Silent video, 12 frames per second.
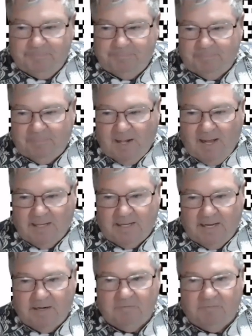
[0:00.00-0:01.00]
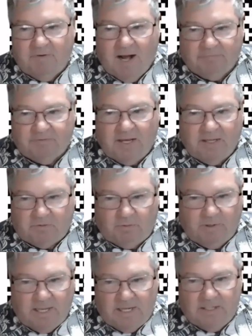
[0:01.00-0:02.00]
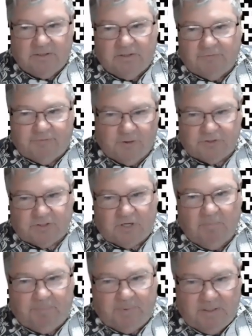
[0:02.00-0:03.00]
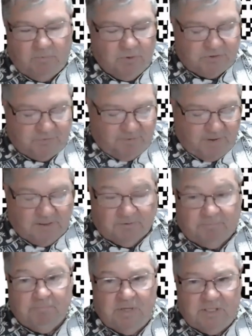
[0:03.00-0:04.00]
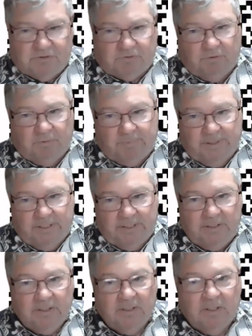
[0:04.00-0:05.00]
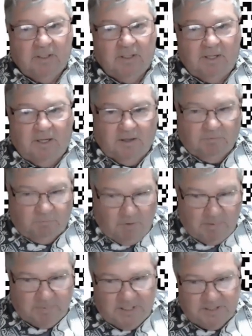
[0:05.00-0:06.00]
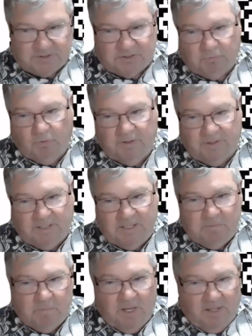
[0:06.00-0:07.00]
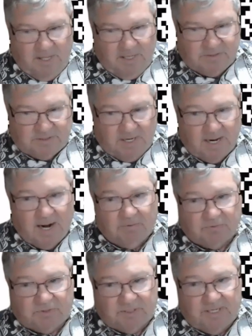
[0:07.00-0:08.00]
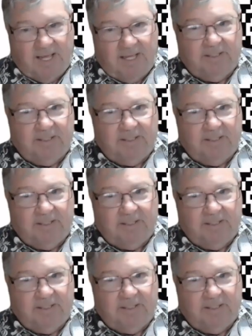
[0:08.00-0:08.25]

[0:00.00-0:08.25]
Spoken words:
I got involved. I created the first company, which failed miserably. Reminisced with an email I sent out today.